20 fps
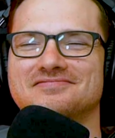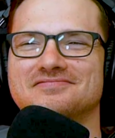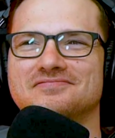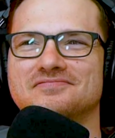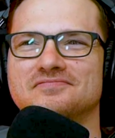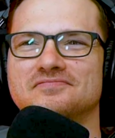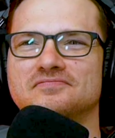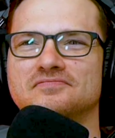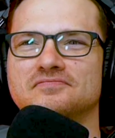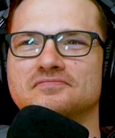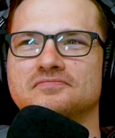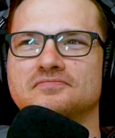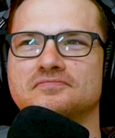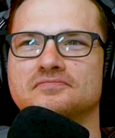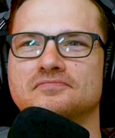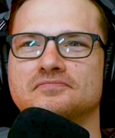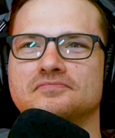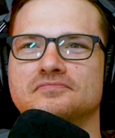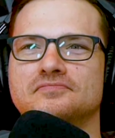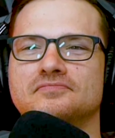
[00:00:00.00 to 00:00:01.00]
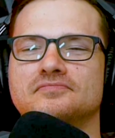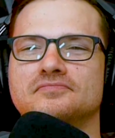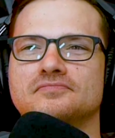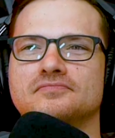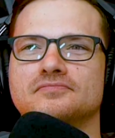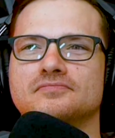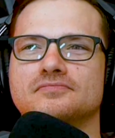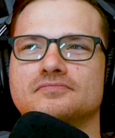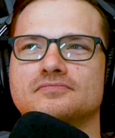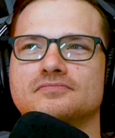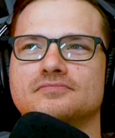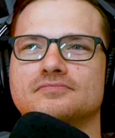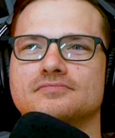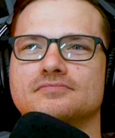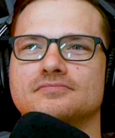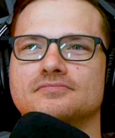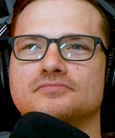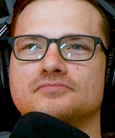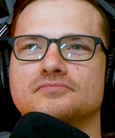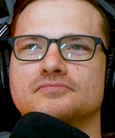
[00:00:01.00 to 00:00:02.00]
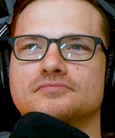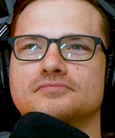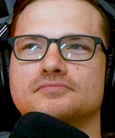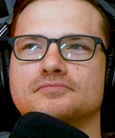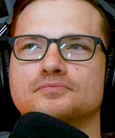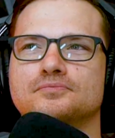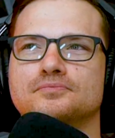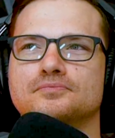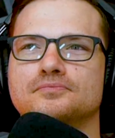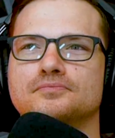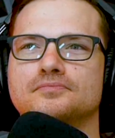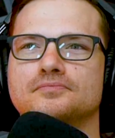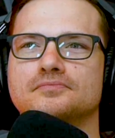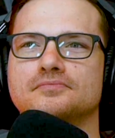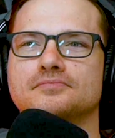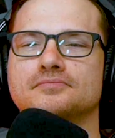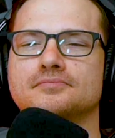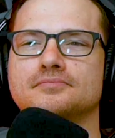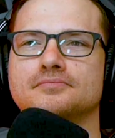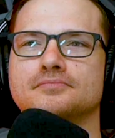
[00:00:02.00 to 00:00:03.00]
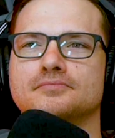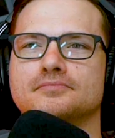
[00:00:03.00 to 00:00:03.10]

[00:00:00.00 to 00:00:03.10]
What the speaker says: [no speech]